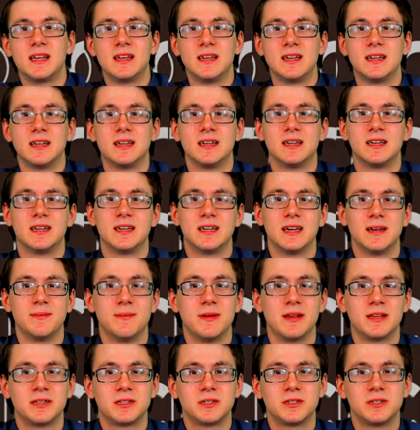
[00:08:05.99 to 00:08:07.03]
uh,
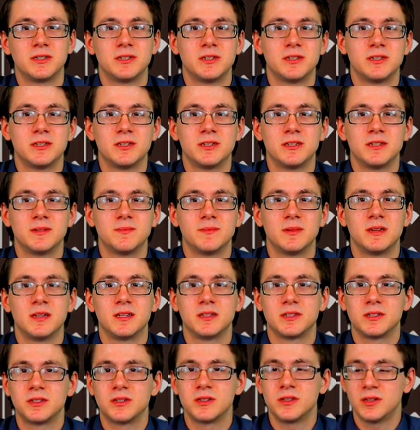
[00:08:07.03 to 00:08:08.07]
I'm not sure, I'm
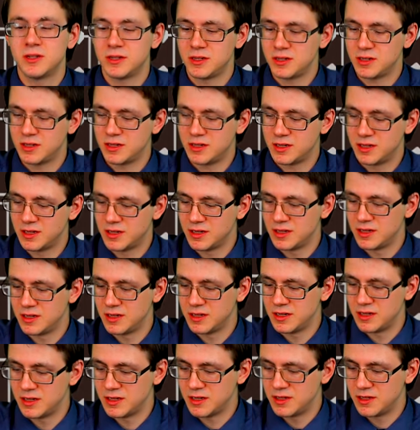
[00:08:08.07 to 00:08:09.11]
not sure.
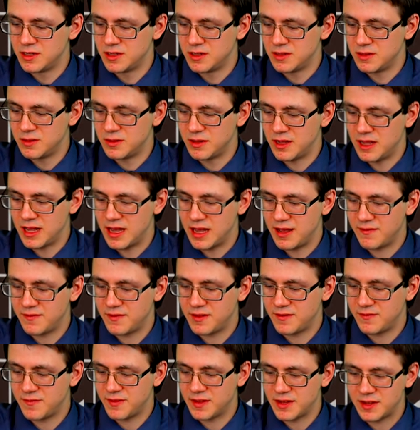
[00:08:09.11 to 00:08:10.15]
I'll
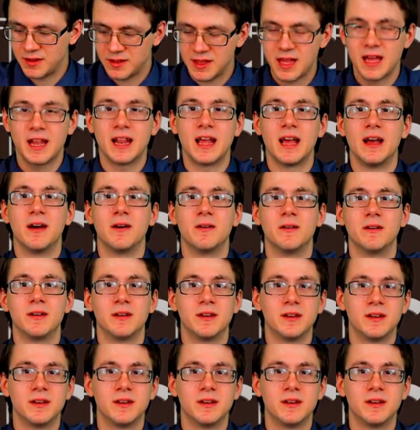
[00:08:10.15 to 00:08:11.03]
have to figure that out.